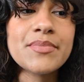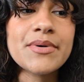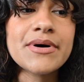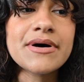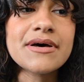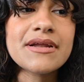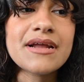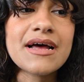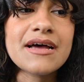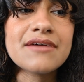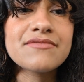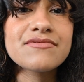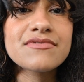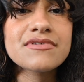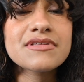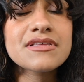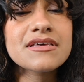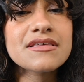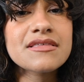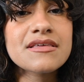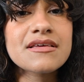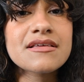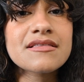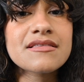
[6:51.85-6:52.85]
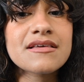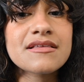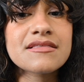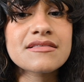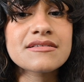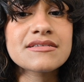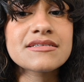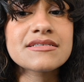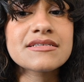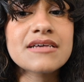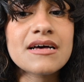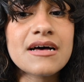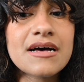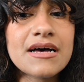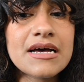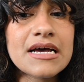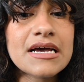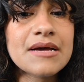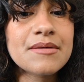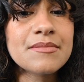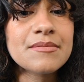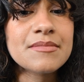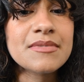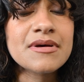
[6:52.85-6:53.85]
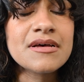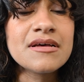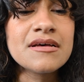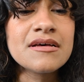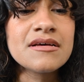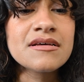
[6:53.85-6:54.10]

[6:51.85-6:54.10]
but I really think that this time